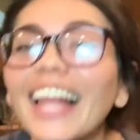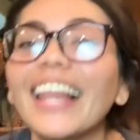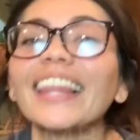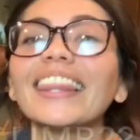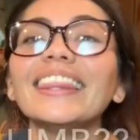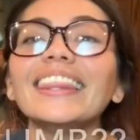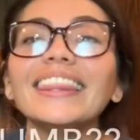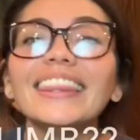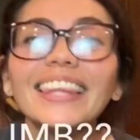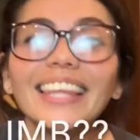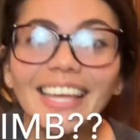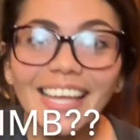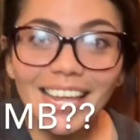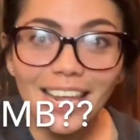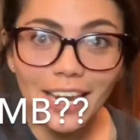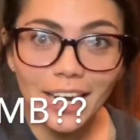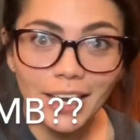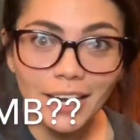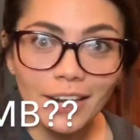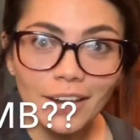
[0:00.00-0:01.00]

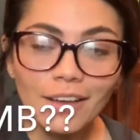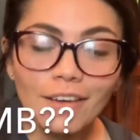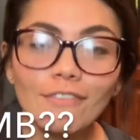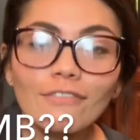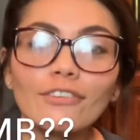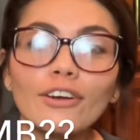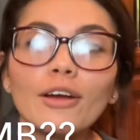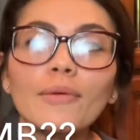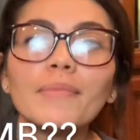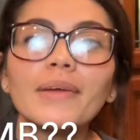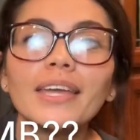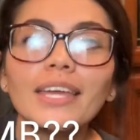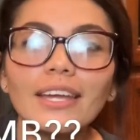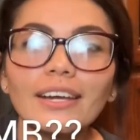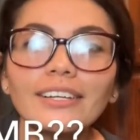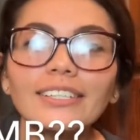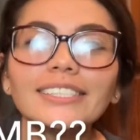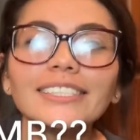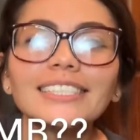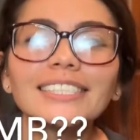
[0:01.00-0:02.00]
Lynn from
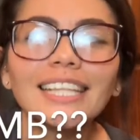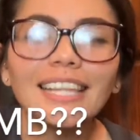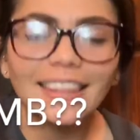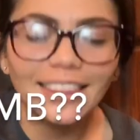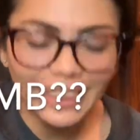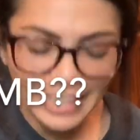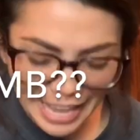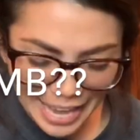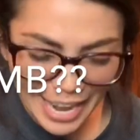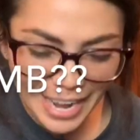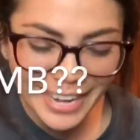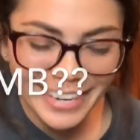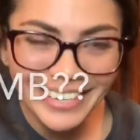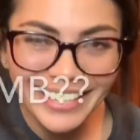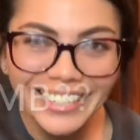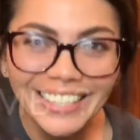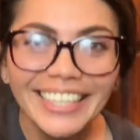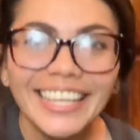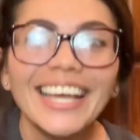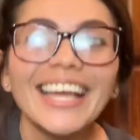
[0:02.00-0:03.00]
Here's Lynn.
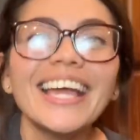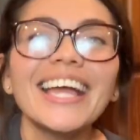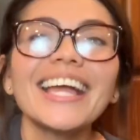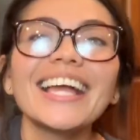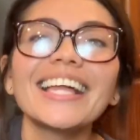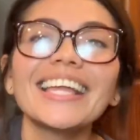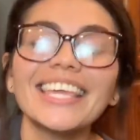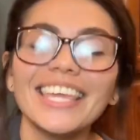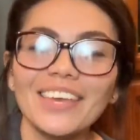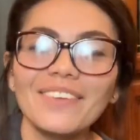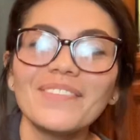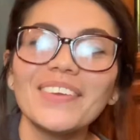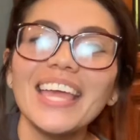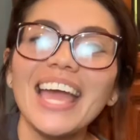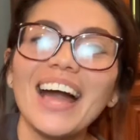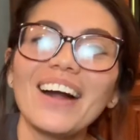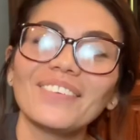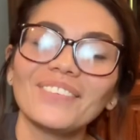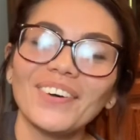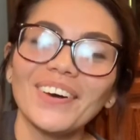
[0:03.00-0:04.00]
Kimmy
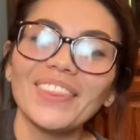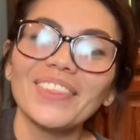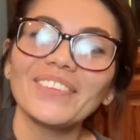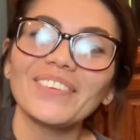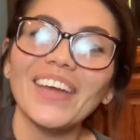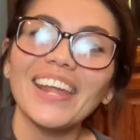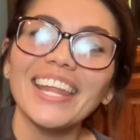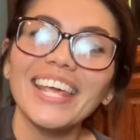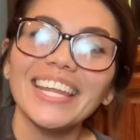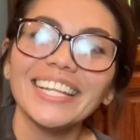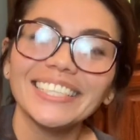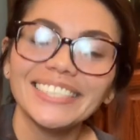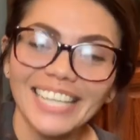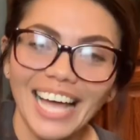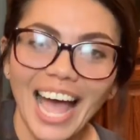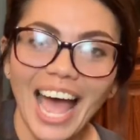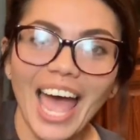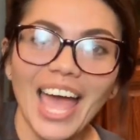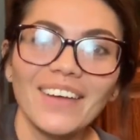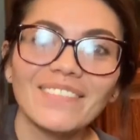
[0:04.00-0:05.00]
at One Thread at a
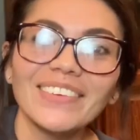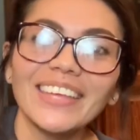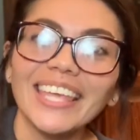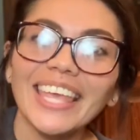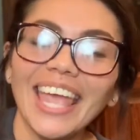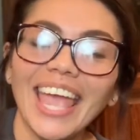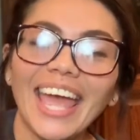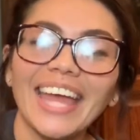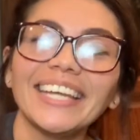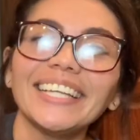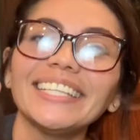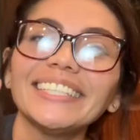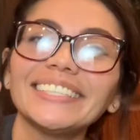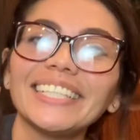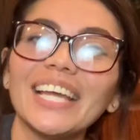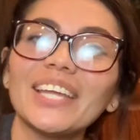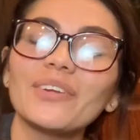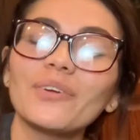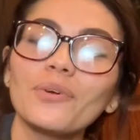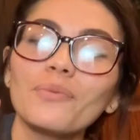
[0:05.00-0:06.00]
Time. Candace
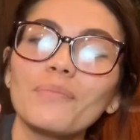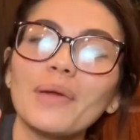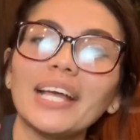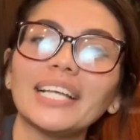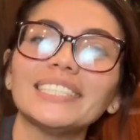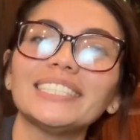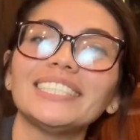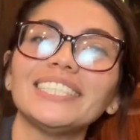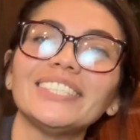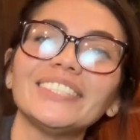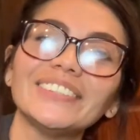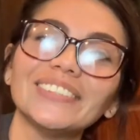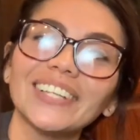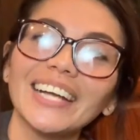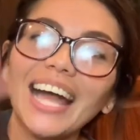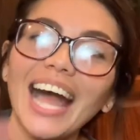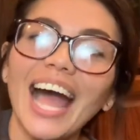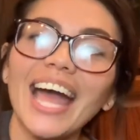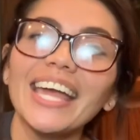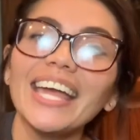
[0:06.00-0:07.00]
at Your Best You.
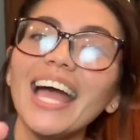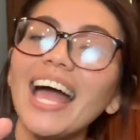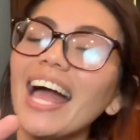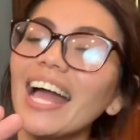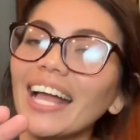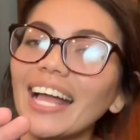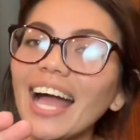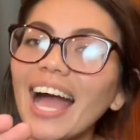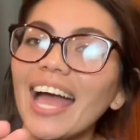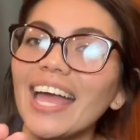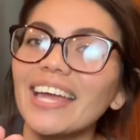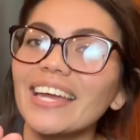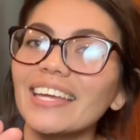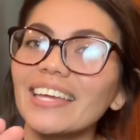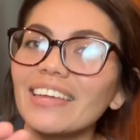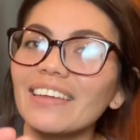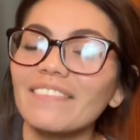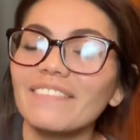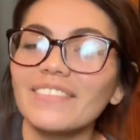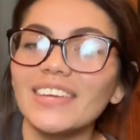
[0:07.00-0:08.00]
Kaya at Kaya
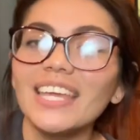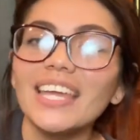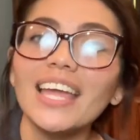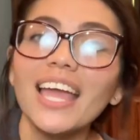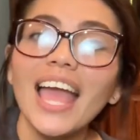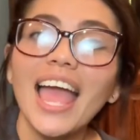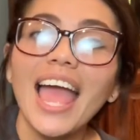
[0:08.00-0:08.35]
E V.